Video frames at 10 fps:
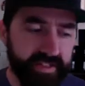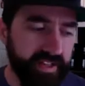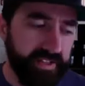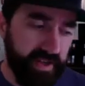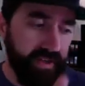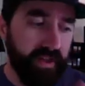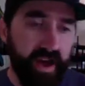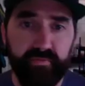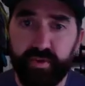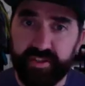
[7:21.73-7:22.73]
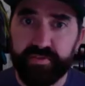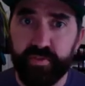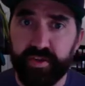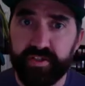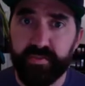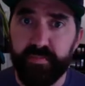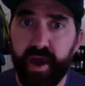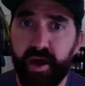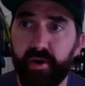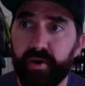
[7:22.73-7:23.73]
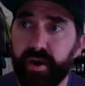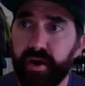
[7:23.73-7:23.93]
and that's a lot of what this book is about.